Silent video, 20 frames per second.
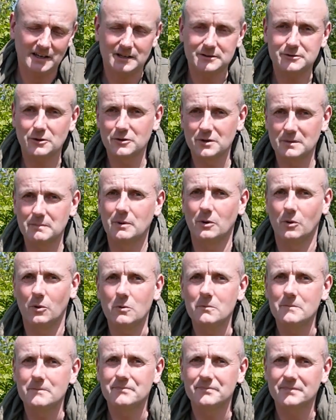as on the
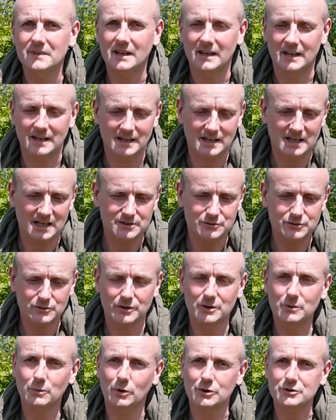ball and
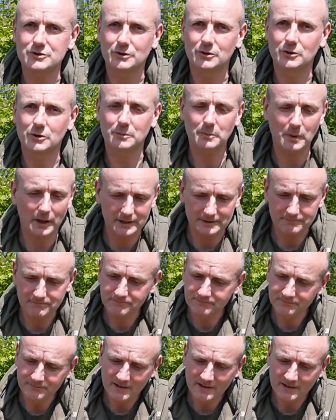trying to watch the hook bait.